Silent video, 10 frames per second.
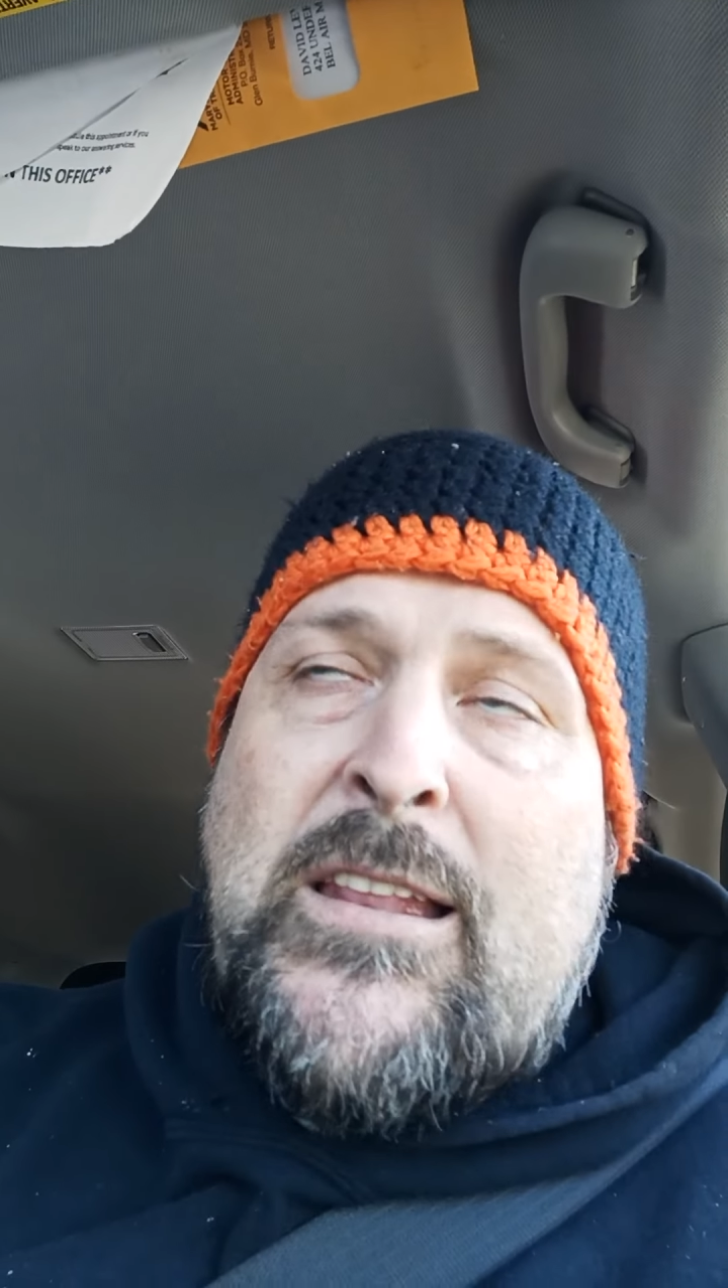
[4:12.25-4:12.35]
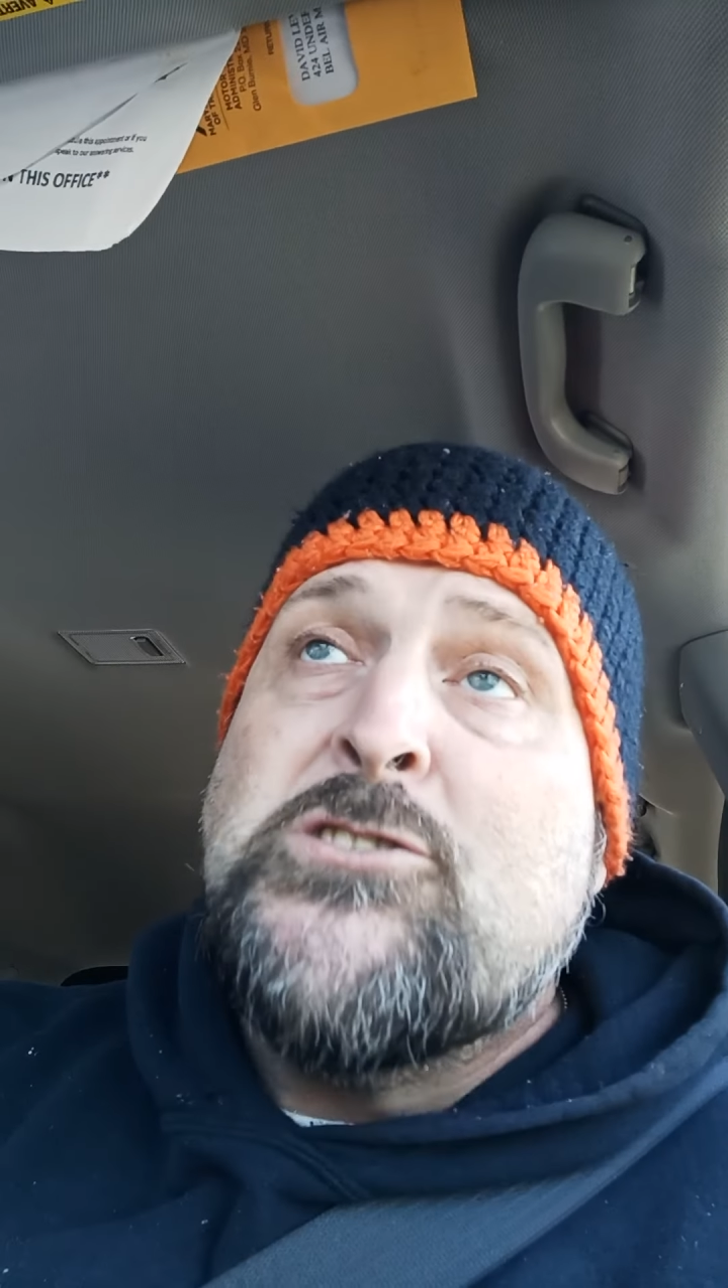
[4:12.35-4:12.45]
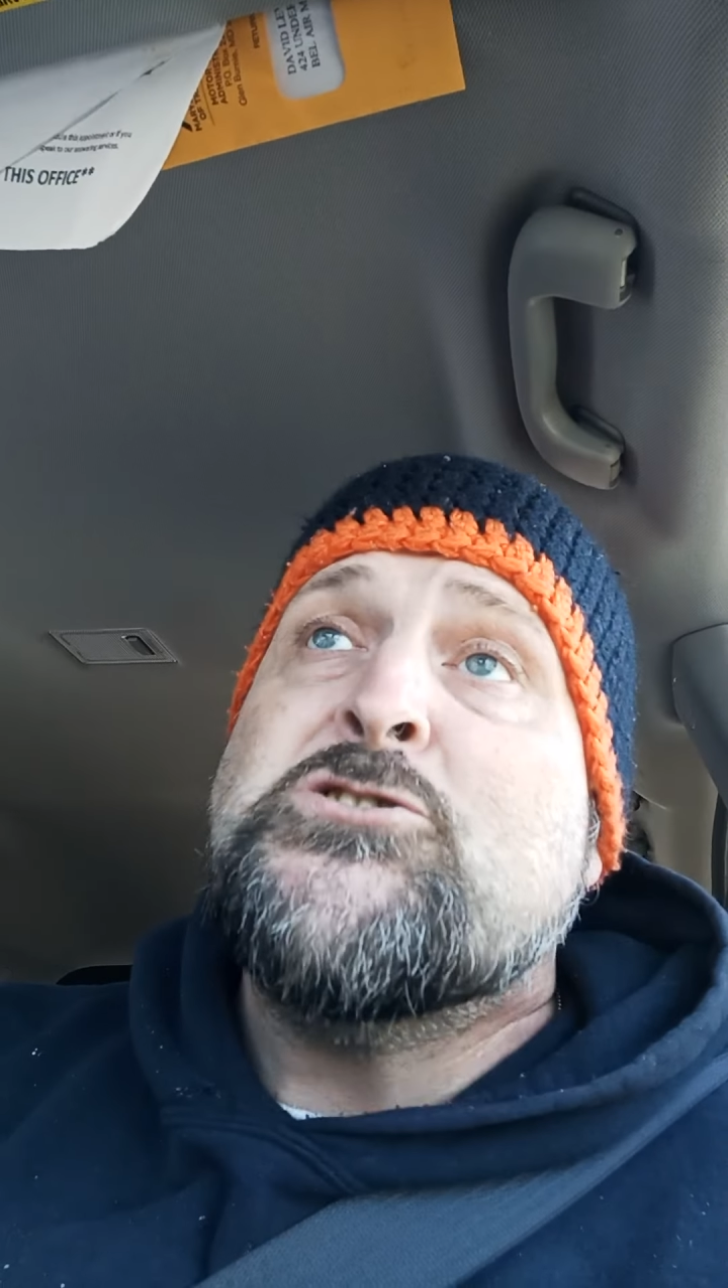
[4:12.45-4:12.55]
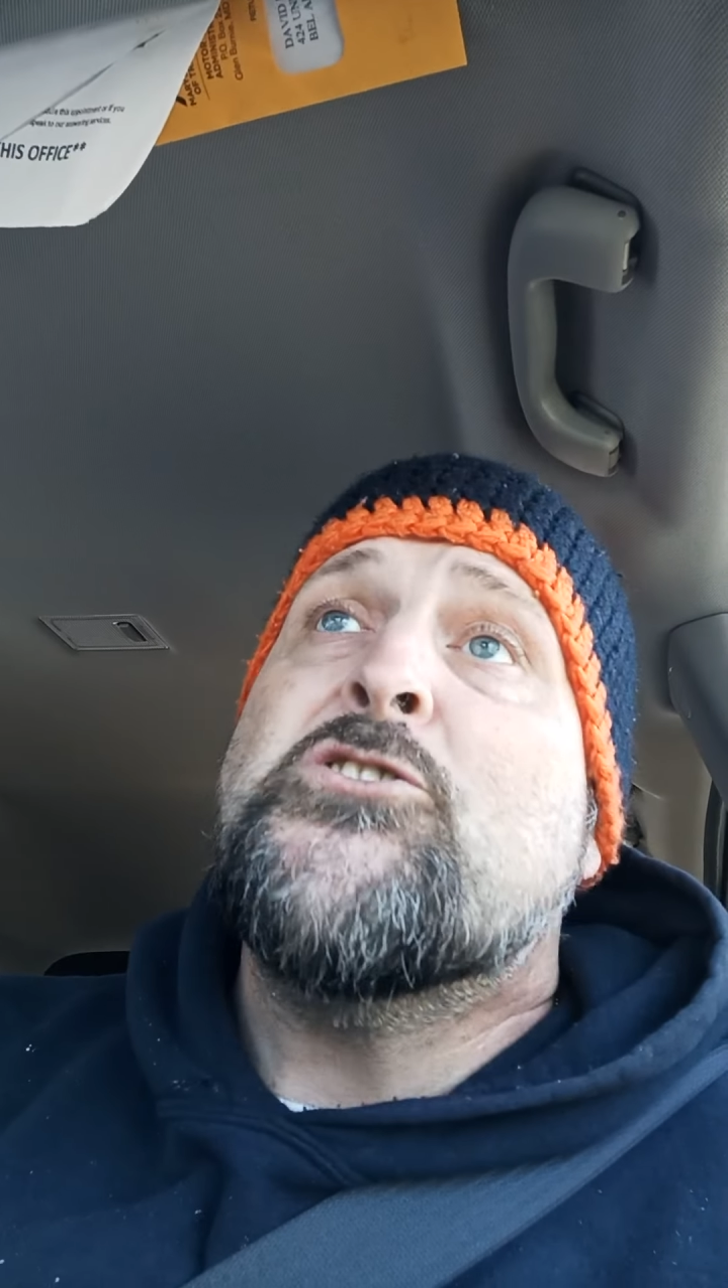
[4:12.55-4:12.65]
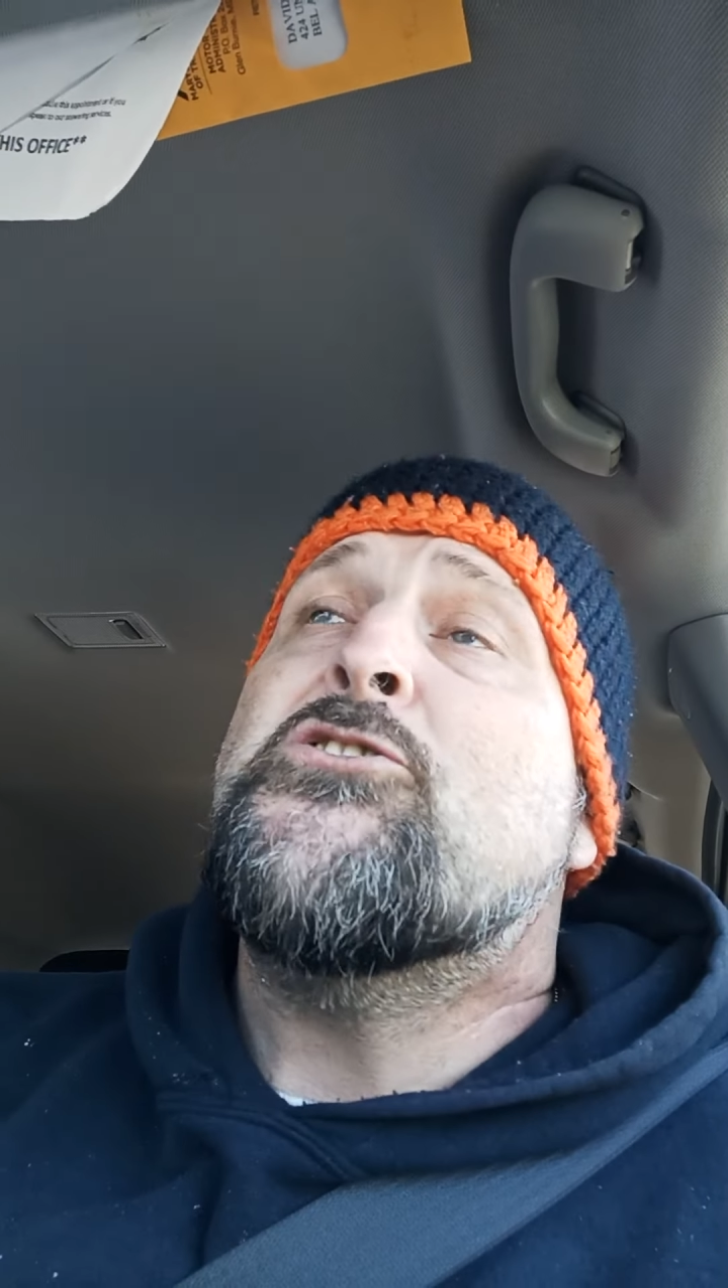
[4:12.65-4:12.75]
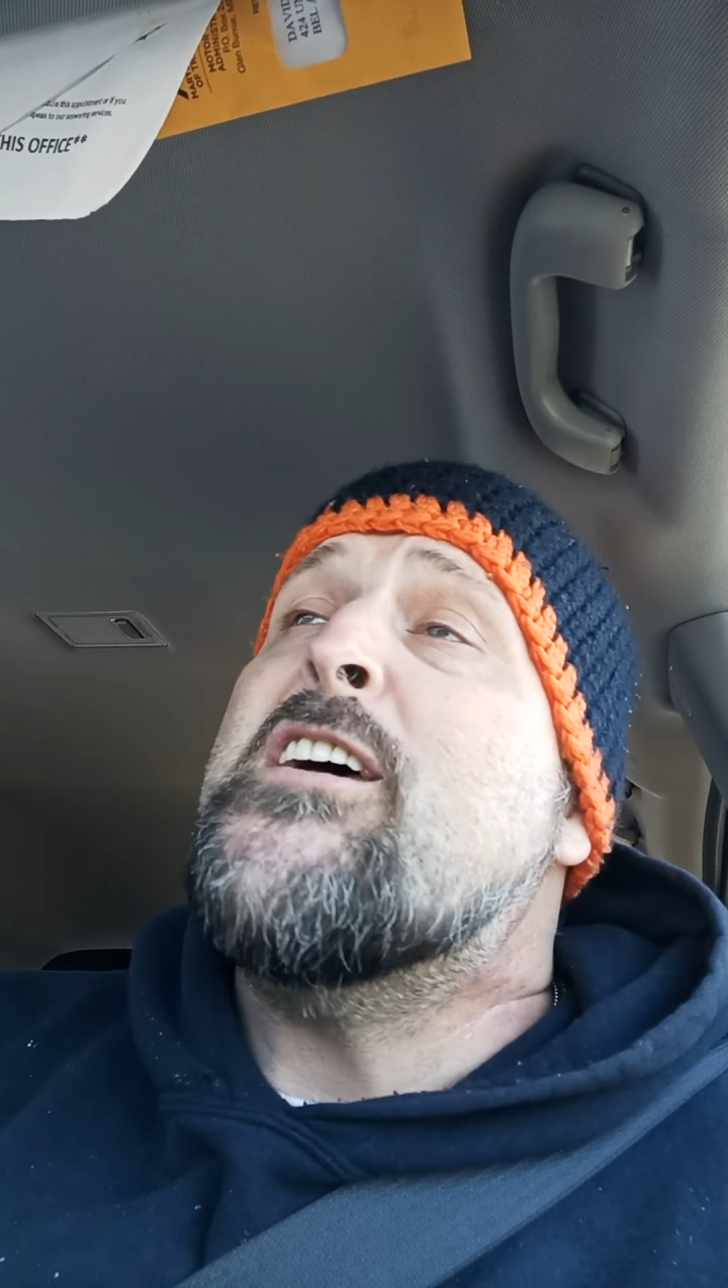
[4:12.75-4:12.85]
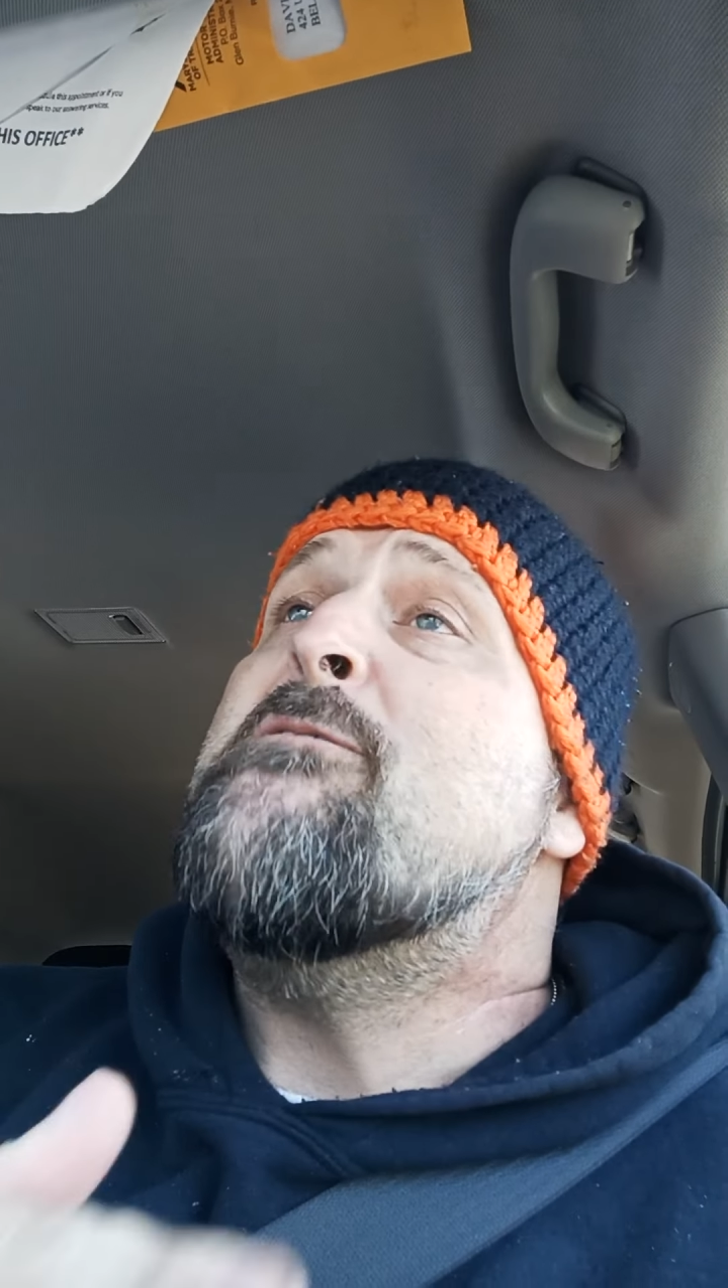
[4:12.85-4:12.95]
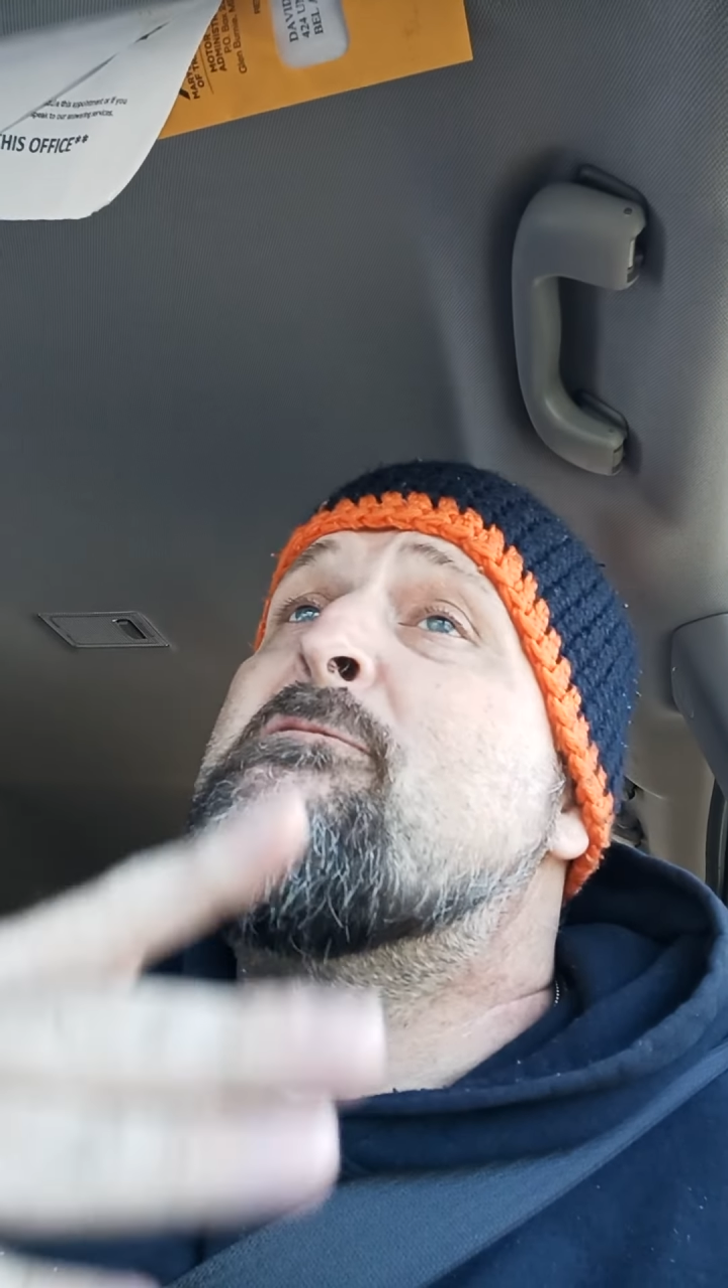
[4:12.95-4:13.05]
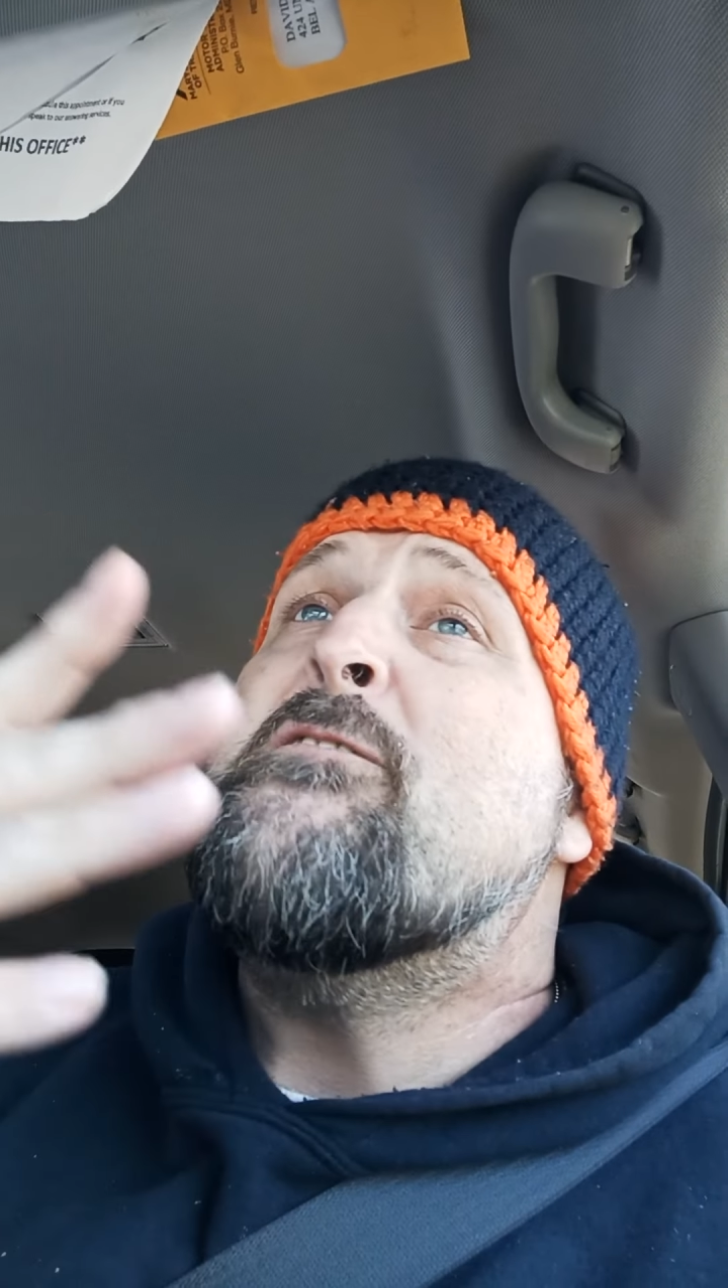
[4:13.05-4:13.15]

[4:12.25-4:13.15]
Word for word: Let's just say